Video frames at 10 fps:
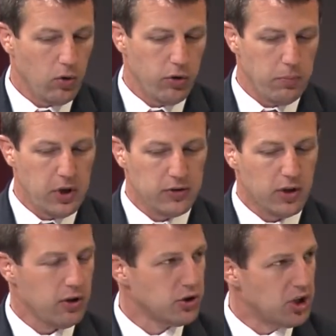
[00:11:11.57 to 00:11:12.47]
The
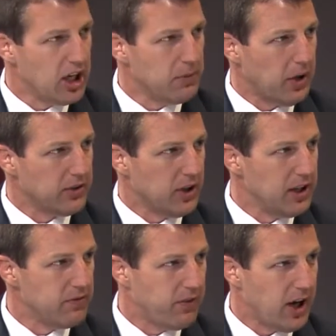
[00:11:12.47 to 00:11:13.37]
misunderstanding by
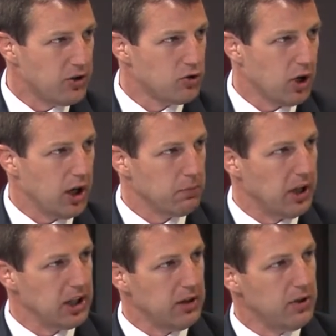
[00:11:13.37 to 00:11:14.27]
saying fast track,
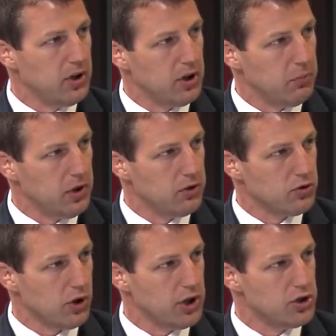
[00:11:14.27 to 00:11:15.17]
by giving the
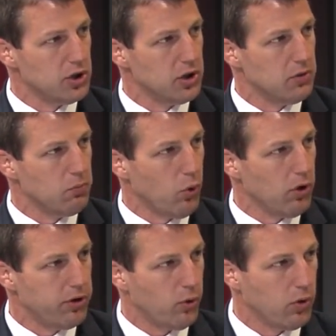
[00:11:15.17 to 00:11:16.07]
administration
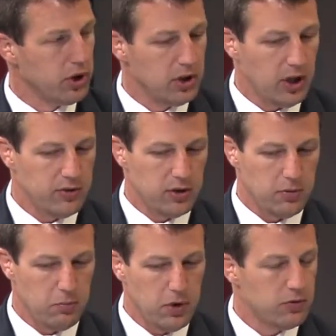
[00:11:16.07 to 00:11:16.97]
more authority, that's
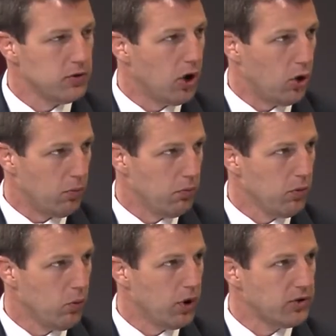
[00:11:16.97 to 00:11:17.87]
a misnomer.
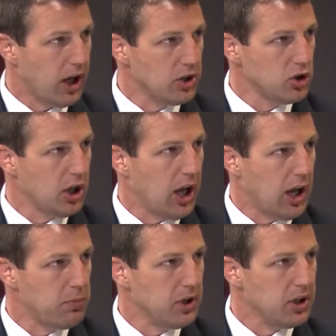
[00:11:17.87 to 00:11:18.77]
Mm-hmm. What's actually
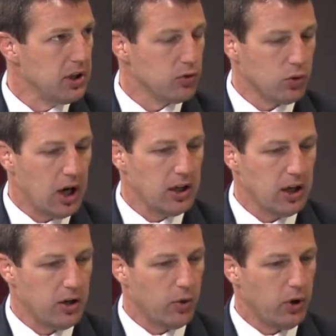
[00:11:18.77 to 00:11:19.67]
happening is right
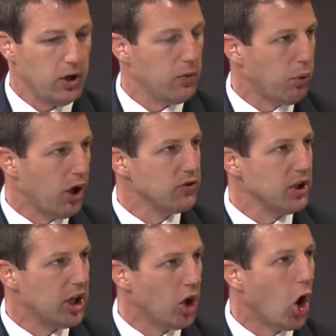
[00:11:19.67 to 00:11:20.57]
now the way the
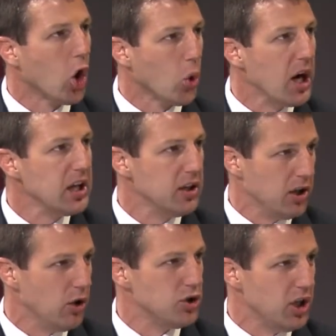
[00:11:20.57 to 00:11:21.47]
president can already
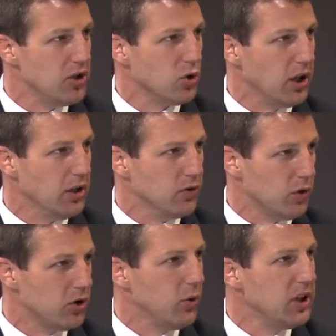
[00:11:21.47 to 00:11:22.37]
negotiate trade deals.
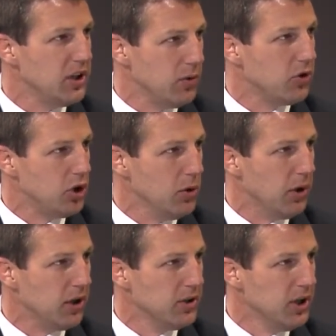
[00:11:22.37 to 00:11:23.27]
Look at what he did with
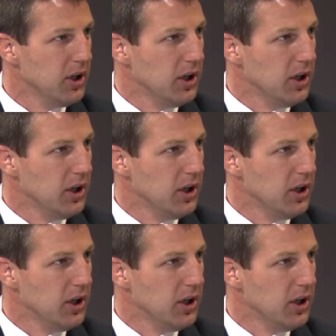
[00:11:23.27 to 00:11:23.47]
Cuba. Right.